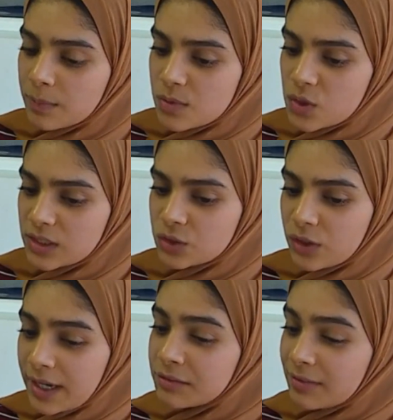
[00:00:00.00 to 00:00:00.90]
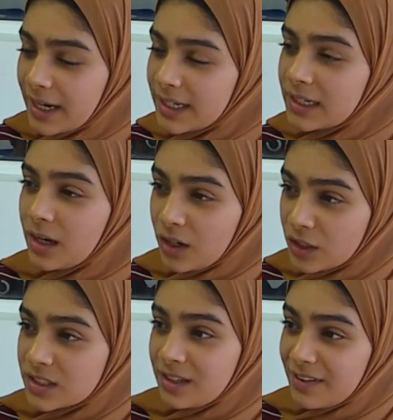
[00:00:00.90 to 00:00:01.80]
so I'd try and write an
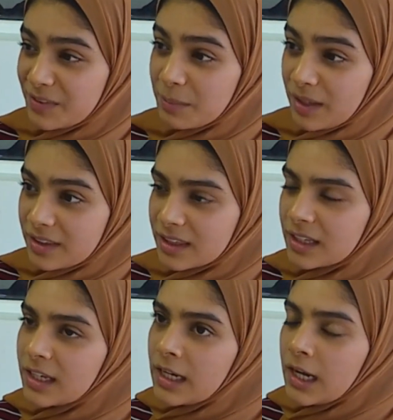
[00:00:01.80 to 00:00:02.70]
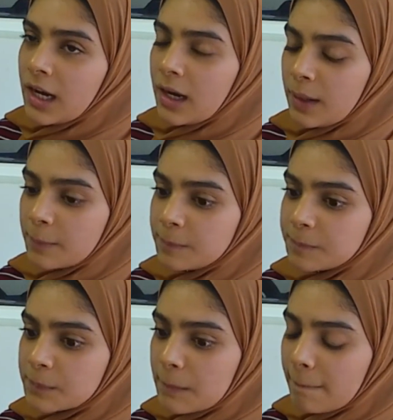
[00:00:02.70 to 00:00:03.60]
article every month,
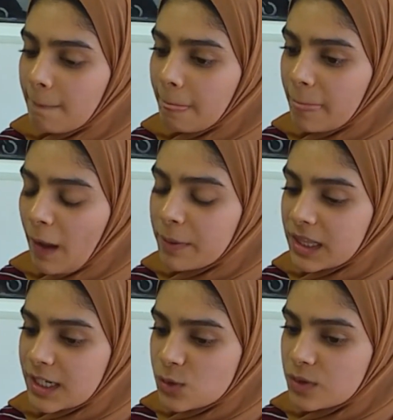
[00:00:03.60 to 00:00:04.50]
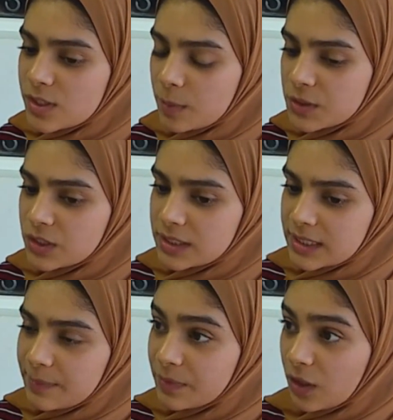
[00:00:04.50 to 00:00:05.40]
but then I saw this
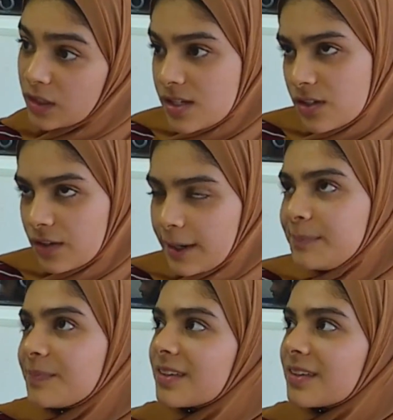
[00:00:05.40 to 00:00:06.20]
opportunity on Instagram.